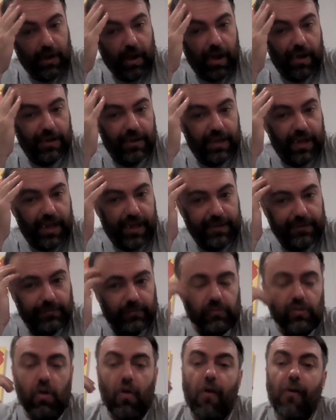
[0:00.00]
And
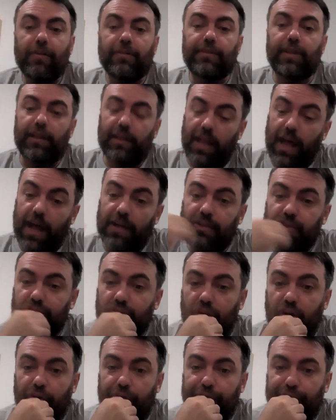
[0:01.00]
then the last
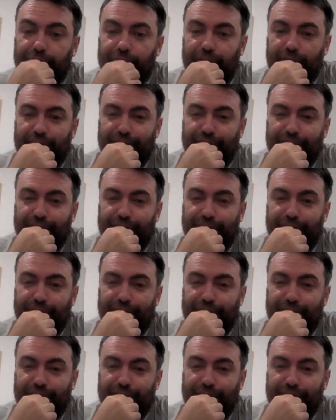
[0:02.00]
show,